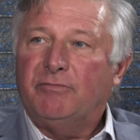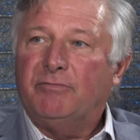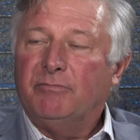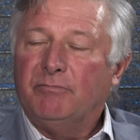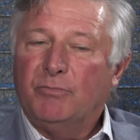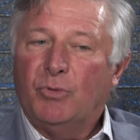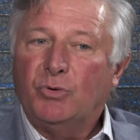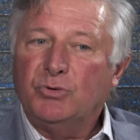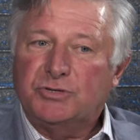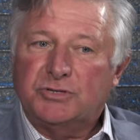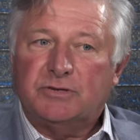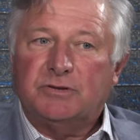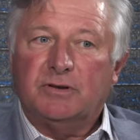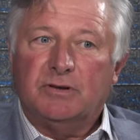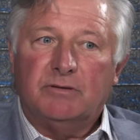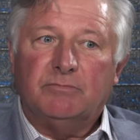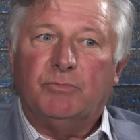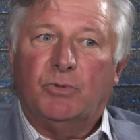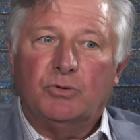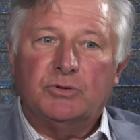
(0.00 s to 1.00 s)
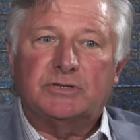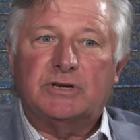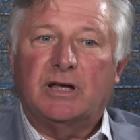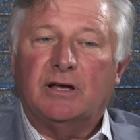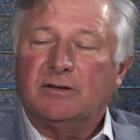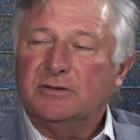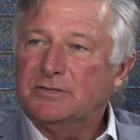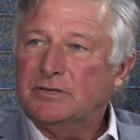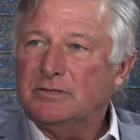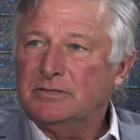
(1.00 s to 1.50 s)
most most
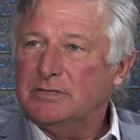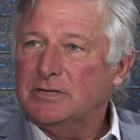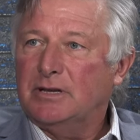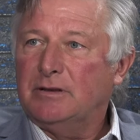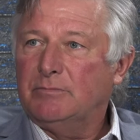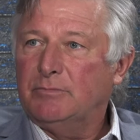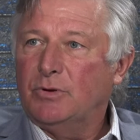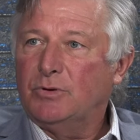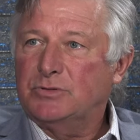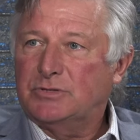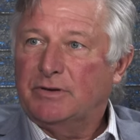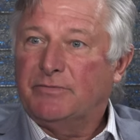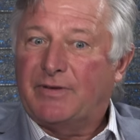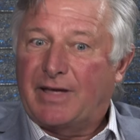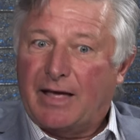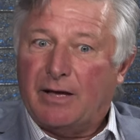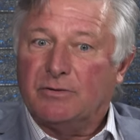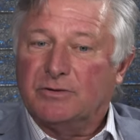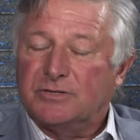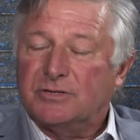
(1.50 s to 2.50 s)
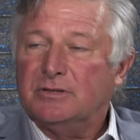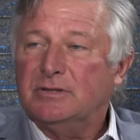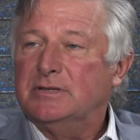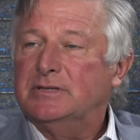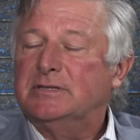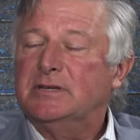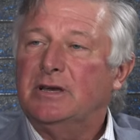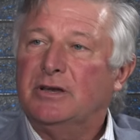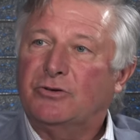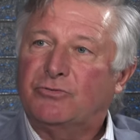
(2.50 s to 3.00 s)
councils most of council
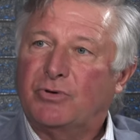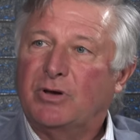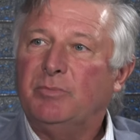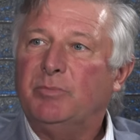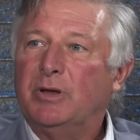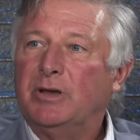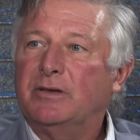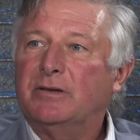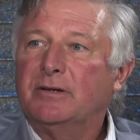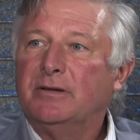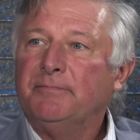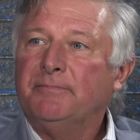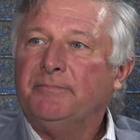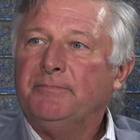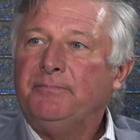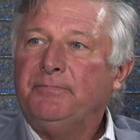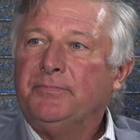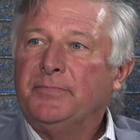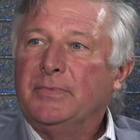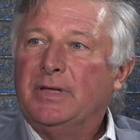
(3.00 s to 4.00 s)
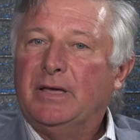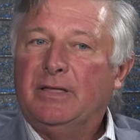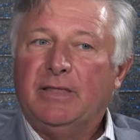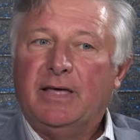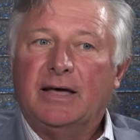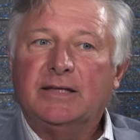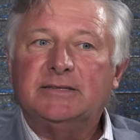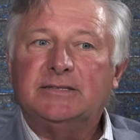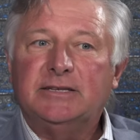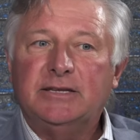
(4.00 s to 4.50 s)
is in agreement, mm -hmm. and
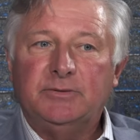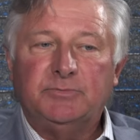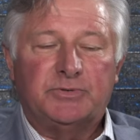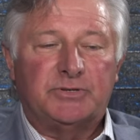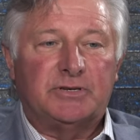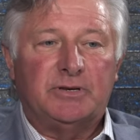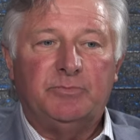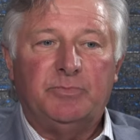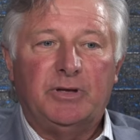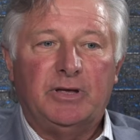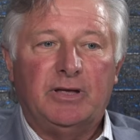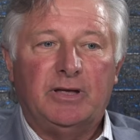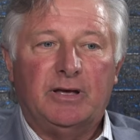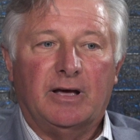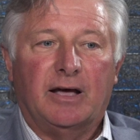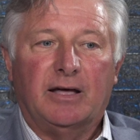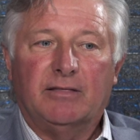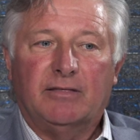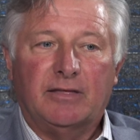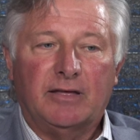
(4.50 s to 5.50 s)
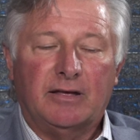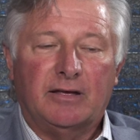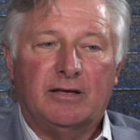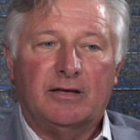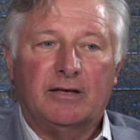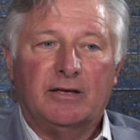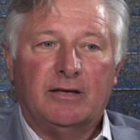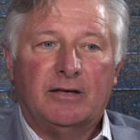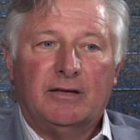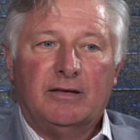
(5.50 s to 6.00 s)
that seems to be I
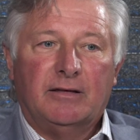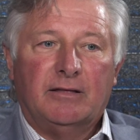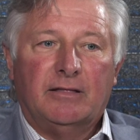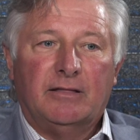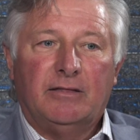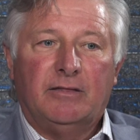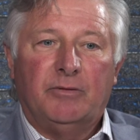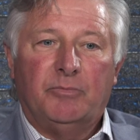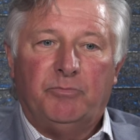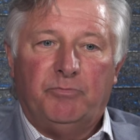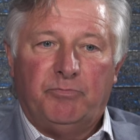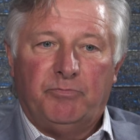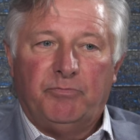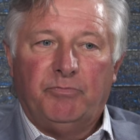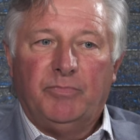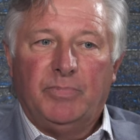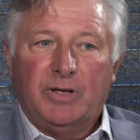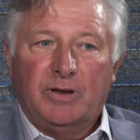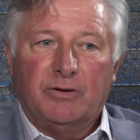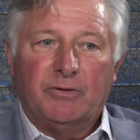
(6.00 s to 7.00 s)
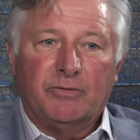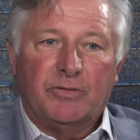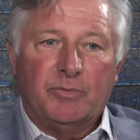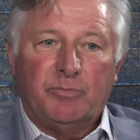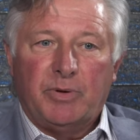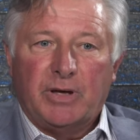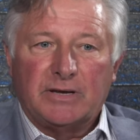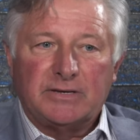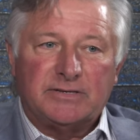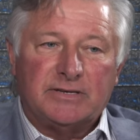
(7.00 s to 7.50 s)
think the you know, the
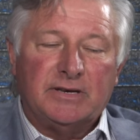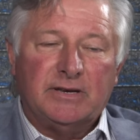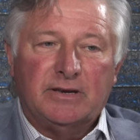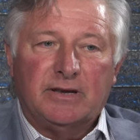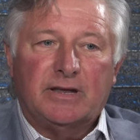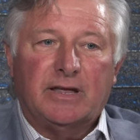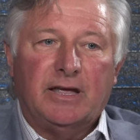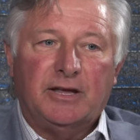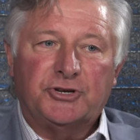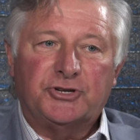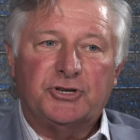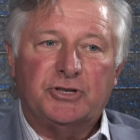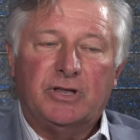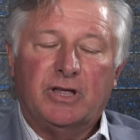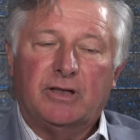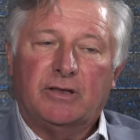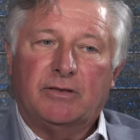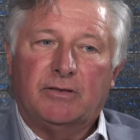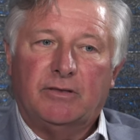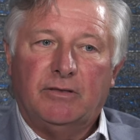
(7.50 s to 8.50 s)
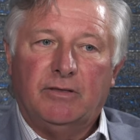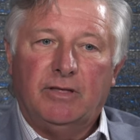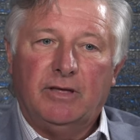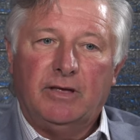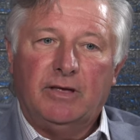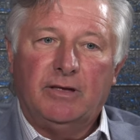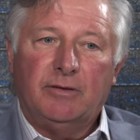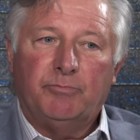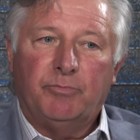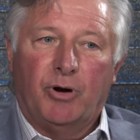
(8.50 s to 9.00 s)
best indication that
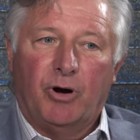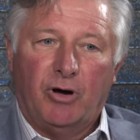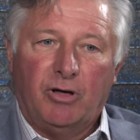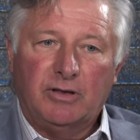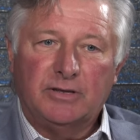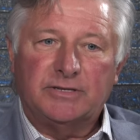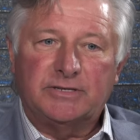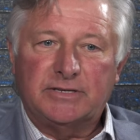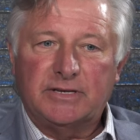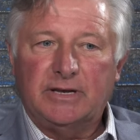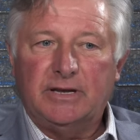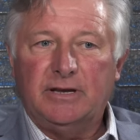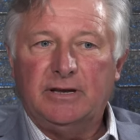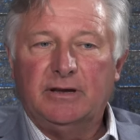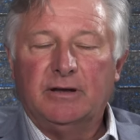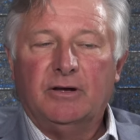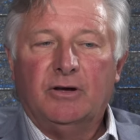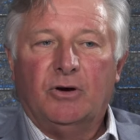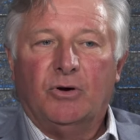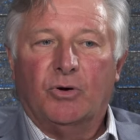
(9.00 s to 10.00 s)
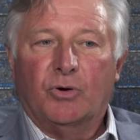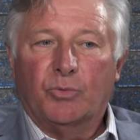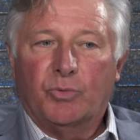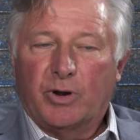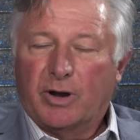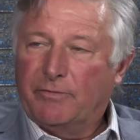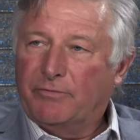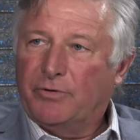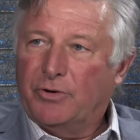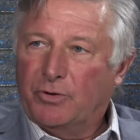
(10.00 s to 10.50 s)
the policy or
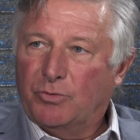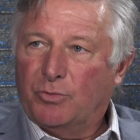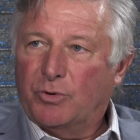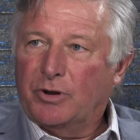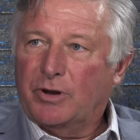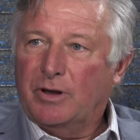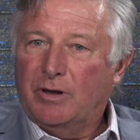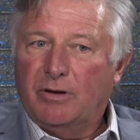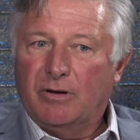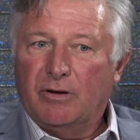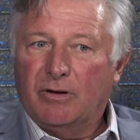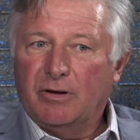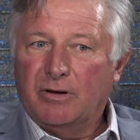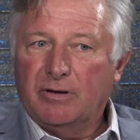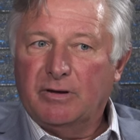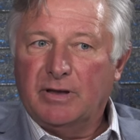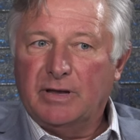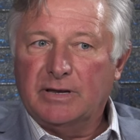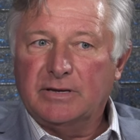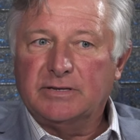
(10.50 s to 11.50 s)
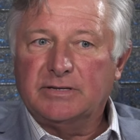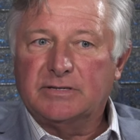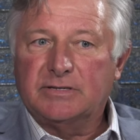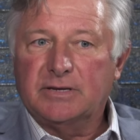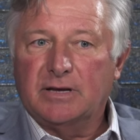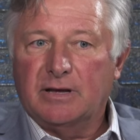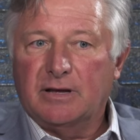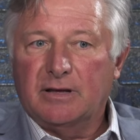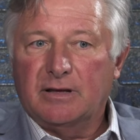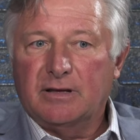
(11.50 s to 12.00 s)
whatever you're working on is,
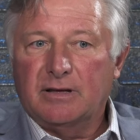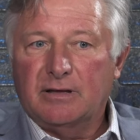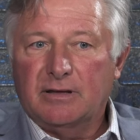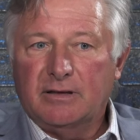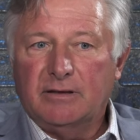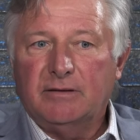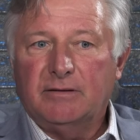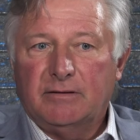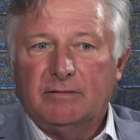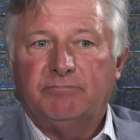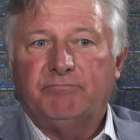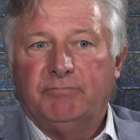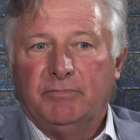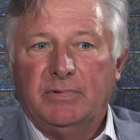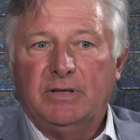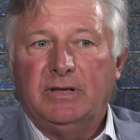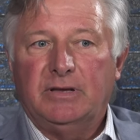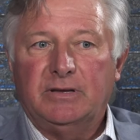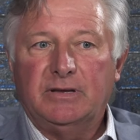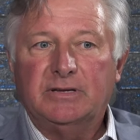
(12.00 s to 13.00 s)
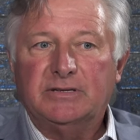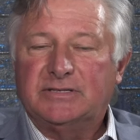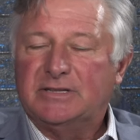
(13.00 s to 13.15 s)
uh, is